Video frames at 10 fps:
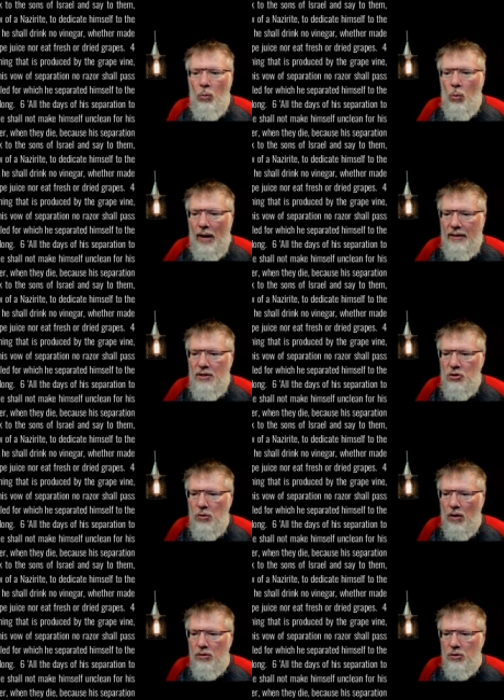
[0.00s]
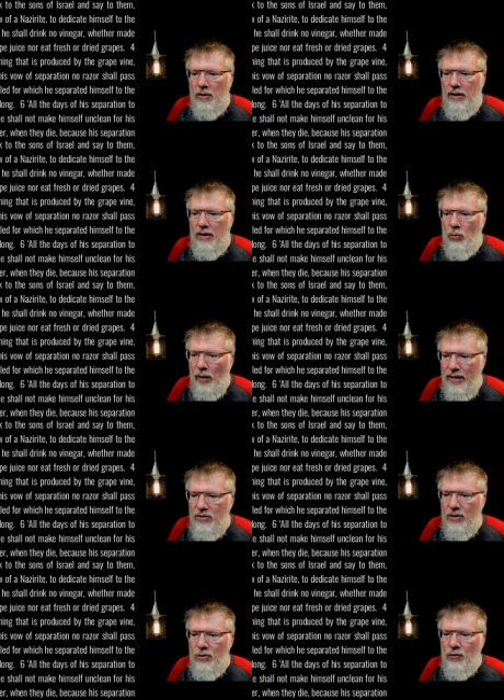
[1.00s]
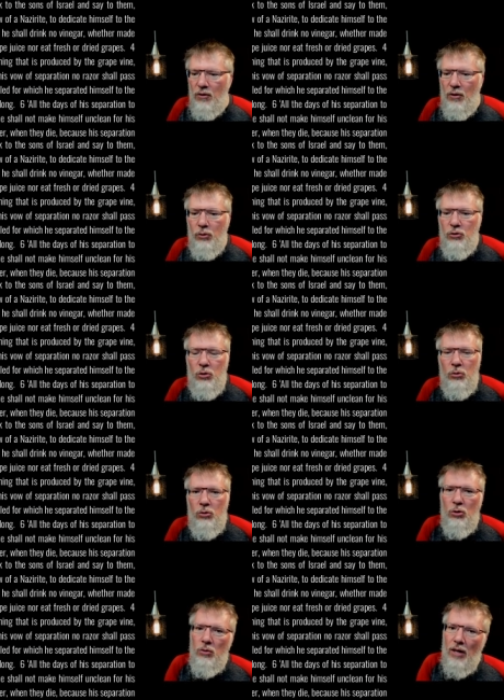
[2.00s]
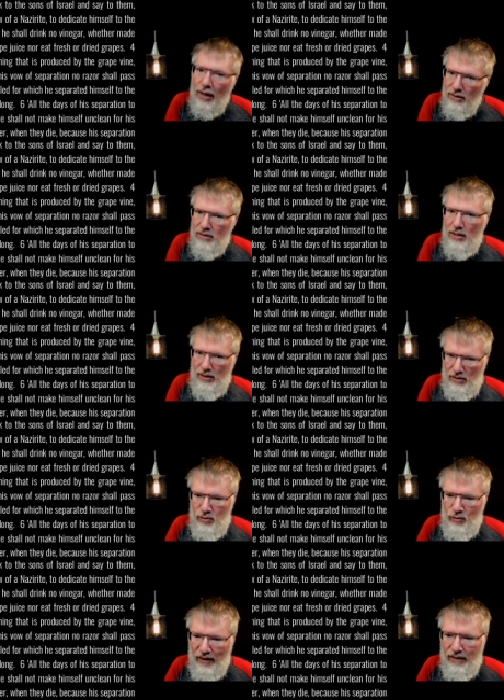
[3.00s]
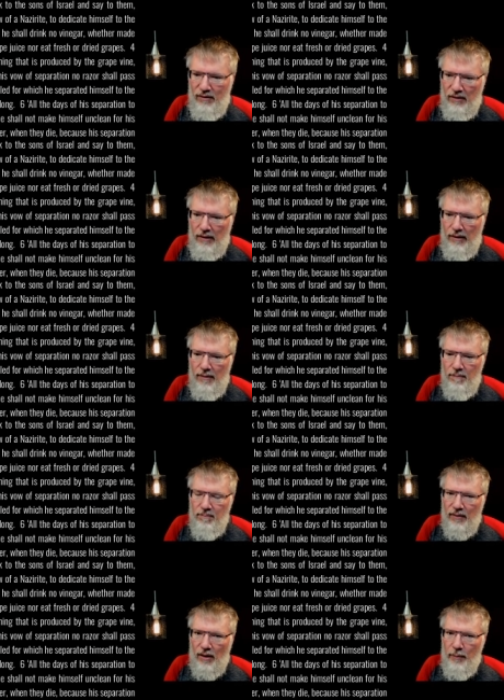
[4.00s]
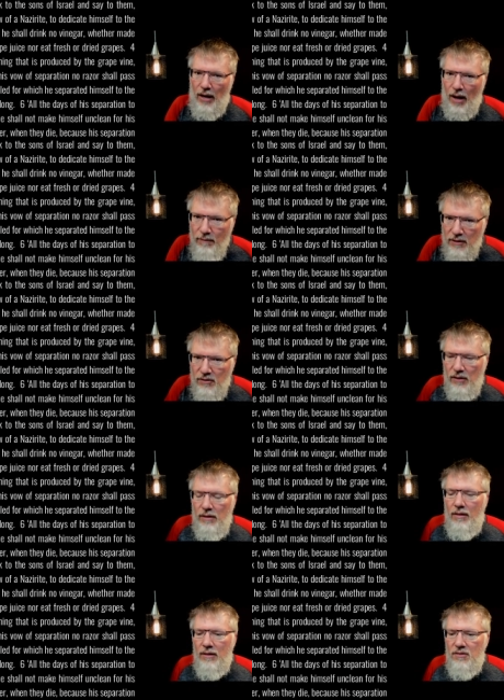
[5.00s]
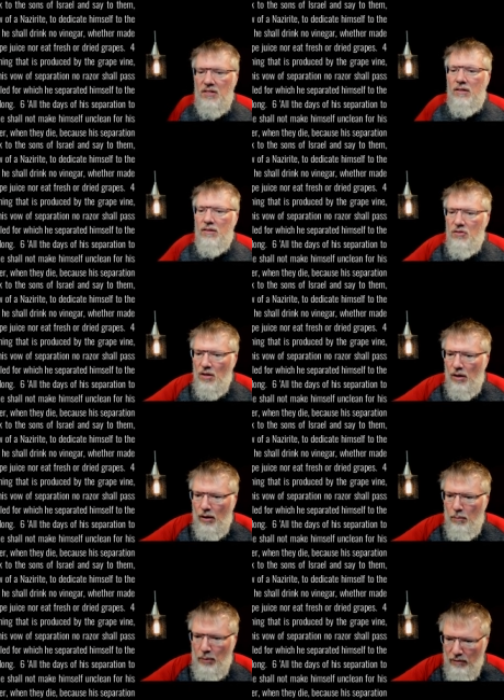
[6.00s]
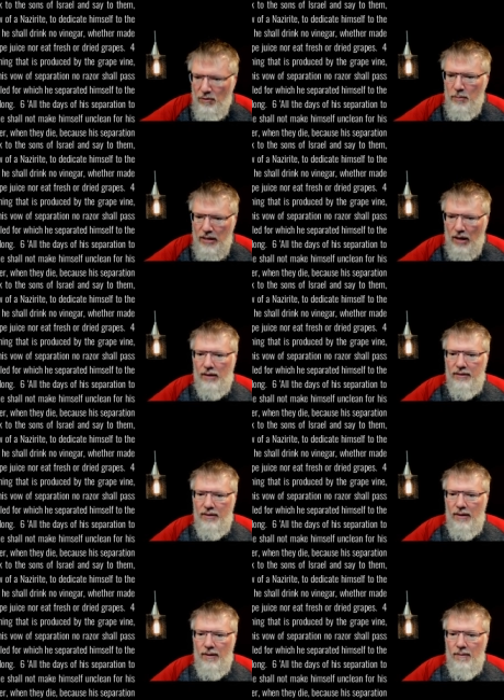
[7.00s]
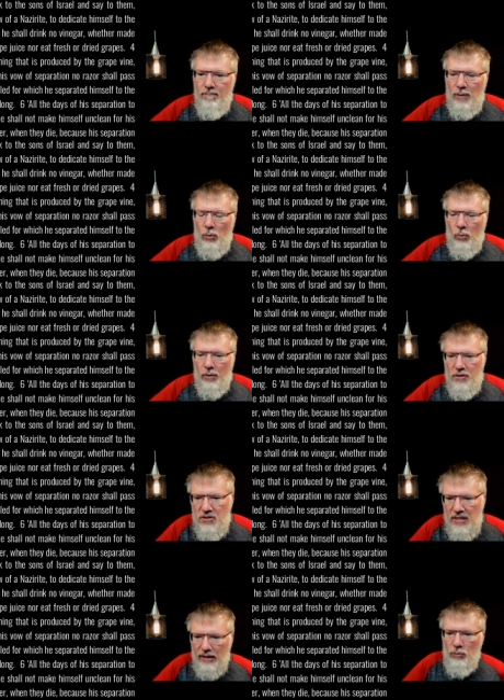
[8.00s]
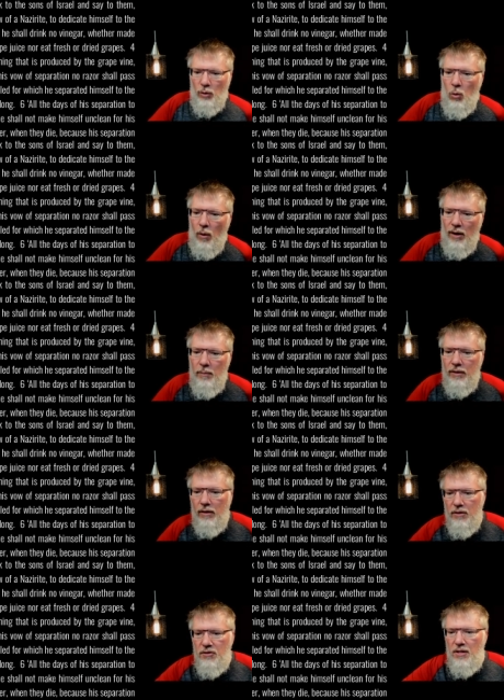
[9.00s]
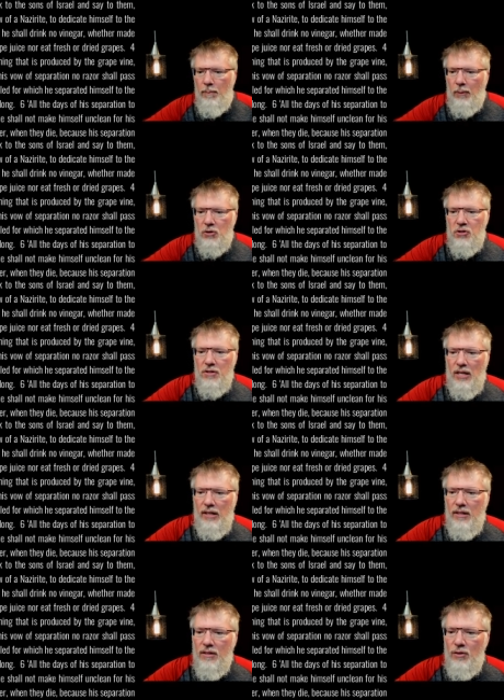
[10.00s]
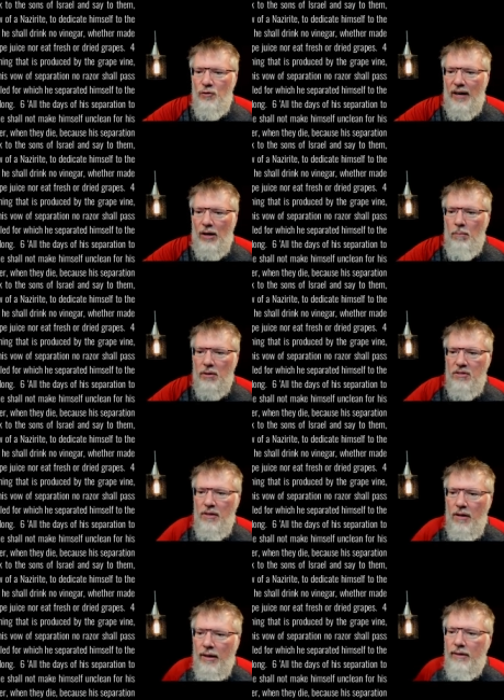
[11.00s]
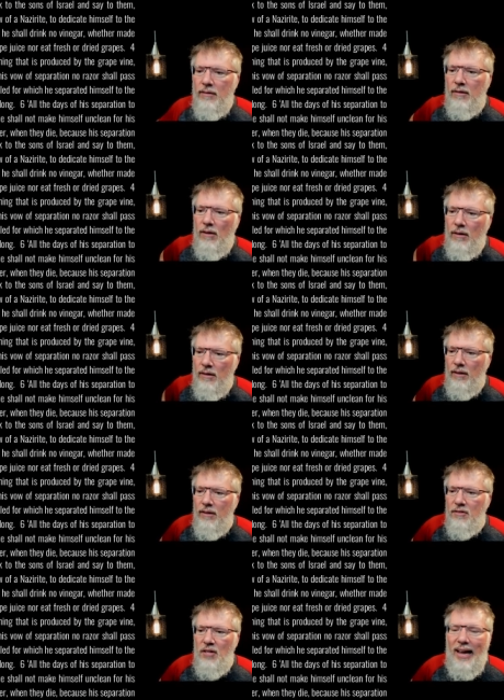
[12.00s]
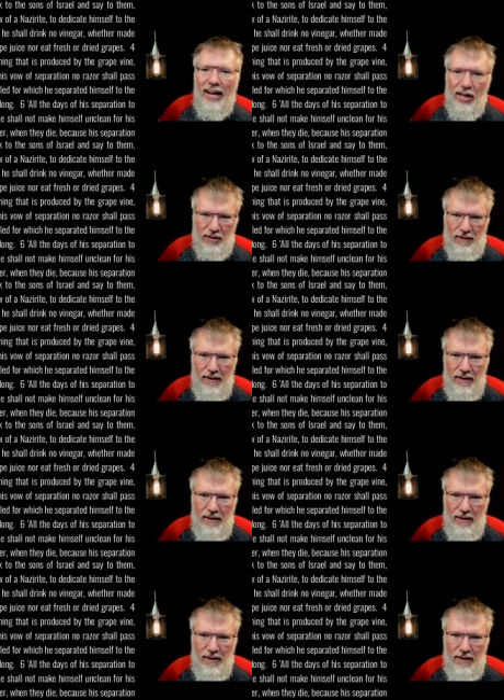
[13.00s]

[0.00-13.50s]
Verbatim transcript: wine and strong drink and raisins for those who do not take this vow? I mean, obviously, this is above and beyond. Well, the second requirement is that a person taking this vow must not cut his hair,